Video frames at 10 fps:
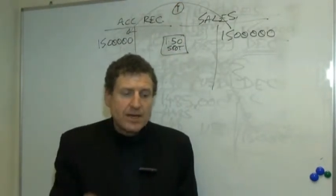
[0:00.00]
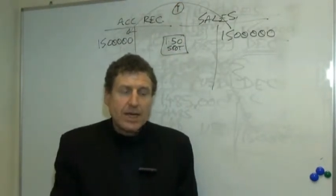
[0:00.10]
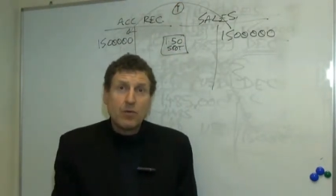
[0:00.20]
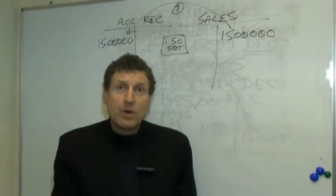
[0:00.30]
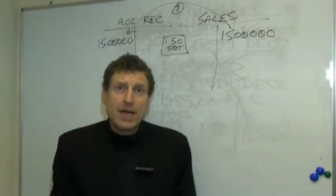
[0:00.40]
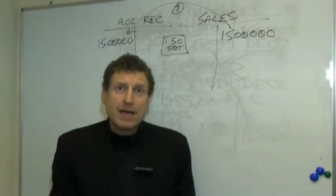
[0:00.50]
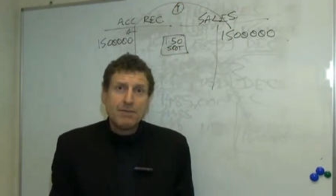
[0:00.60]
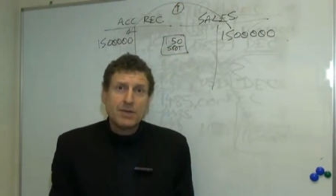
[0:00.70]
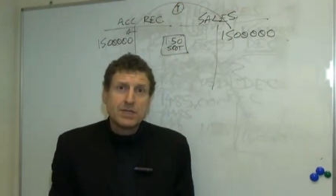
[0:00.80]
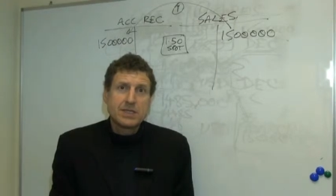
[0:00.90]
now what
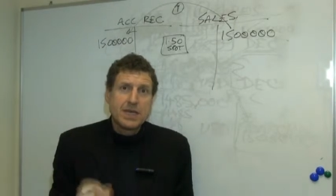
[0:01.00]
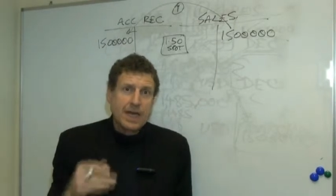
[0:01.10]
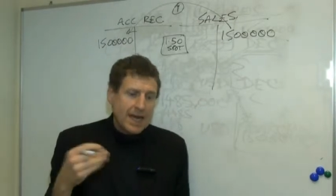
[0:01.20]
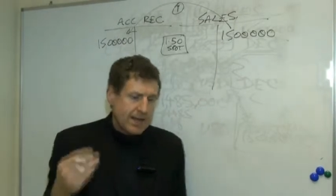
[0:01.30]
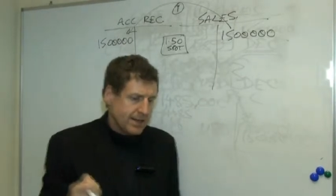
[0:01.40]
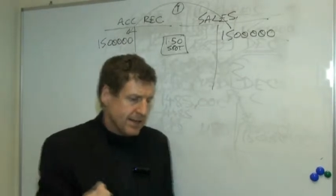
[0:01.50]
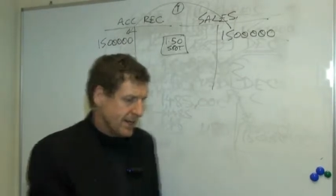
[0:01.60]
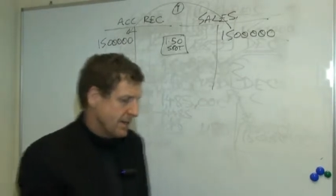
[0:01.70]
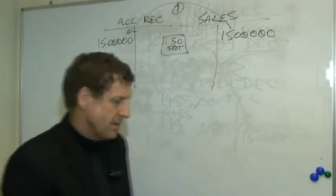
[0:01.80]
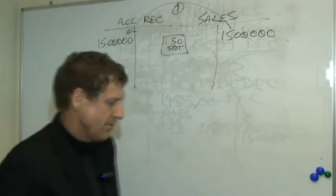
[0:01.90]
happens at
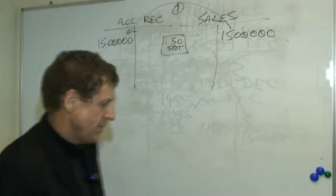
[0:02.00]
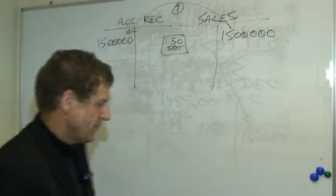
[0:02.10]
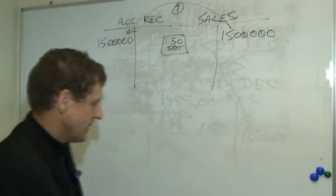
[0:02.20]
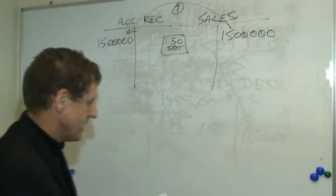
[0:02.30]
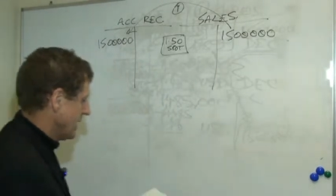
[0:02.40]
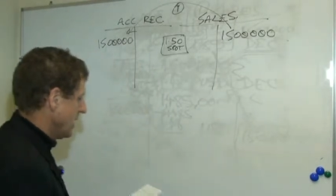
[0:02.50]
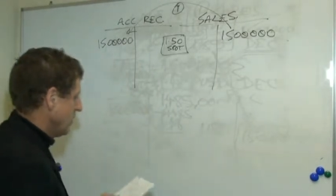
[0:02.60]
the end of the period?